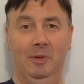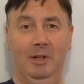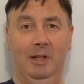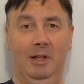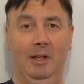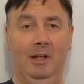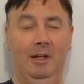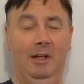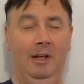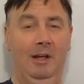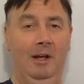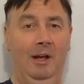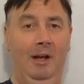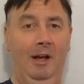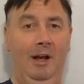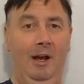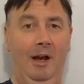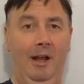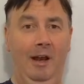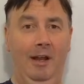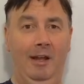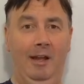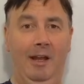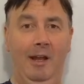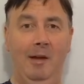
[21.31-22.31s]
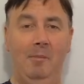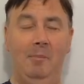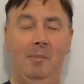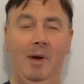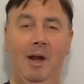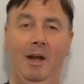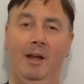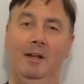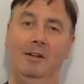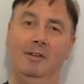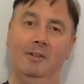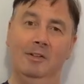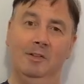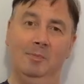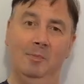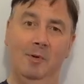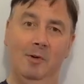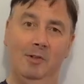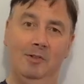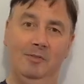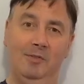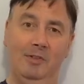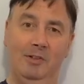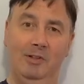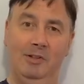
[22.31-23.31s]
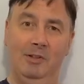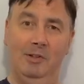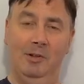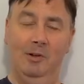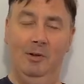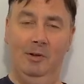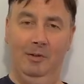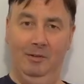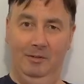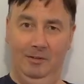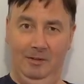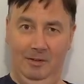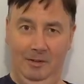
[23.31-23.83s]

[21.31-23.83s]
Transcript: week. And I came back to sports physio